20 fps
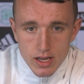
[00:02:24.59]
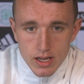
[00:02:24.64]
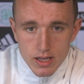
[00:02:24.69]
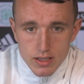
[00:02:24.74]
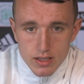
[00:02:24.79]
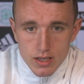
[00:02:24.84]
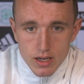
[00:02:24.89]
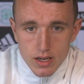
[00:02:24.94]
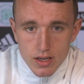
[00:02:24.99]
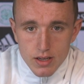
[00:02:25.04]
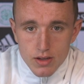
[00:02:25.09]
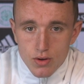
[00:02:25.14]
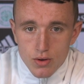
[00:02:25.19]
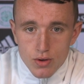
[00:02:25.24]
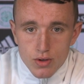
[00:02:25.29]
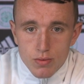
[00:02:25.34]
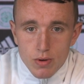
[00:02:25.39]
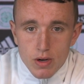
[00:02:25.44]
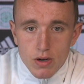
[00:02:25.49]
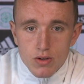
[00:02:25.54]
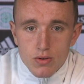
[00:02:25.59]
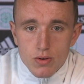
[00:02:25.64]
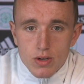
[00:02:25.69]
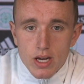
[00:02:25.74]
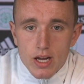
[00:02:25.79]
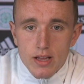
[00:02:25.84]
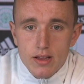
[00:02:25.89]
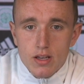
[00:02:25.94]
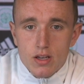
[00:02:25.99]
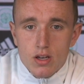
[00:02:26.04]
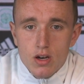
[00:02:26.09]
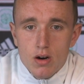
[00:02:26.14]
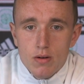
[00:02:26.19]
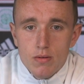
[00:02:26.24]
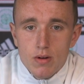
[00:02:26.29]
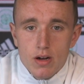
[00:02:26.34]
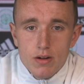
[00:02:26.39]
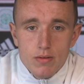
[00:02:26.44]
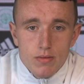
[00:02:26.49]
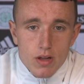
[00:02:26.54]
and kind of do as well as we can in the
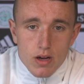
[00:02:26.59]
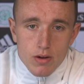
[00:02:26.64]
Cup.